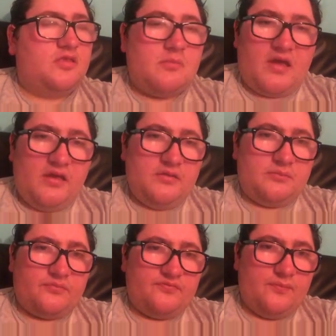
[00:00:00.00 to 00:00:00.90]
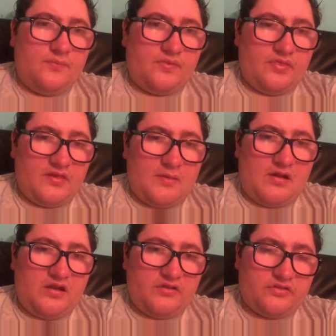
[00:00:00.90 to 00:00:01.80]
the main thing
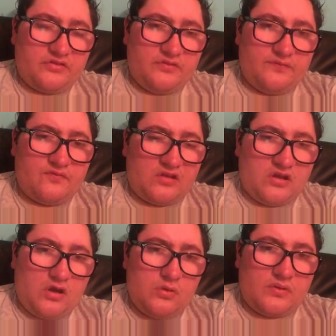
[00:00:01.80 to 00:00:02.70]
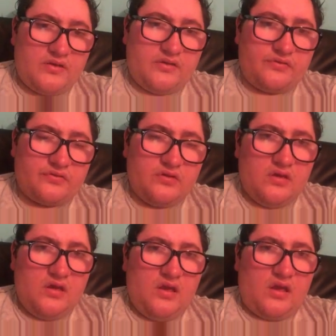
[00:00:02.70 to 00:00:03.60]
about this video is
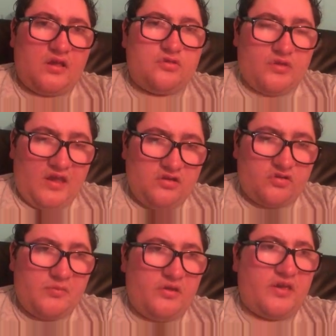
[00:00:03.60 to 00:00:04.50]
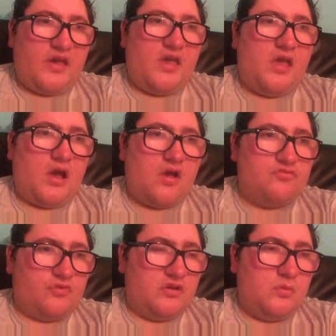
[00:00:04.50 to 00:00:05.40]
it's okay not to be okay. I
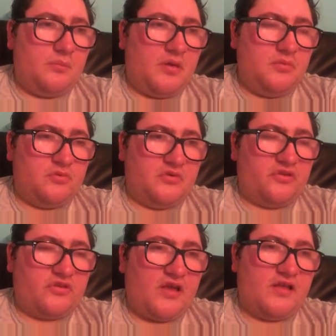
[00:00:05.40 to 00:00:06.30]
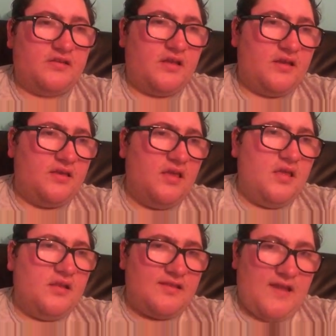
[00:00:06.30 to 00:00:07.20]
really want people to understand that
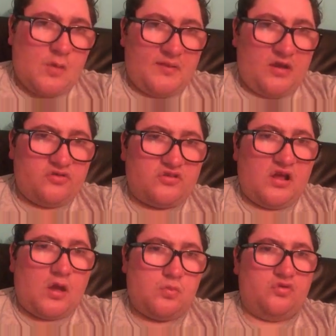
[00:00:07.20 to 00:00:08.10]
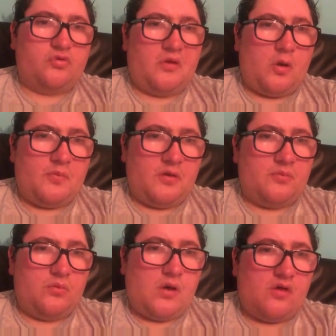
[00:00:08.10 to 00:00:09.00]
now I'm a counsellor, I want to help
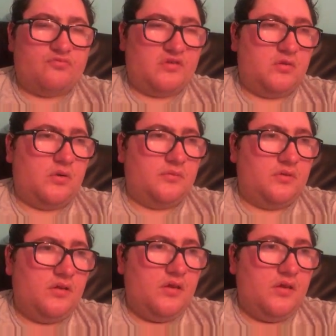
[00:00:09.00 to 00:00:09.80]
people. I really want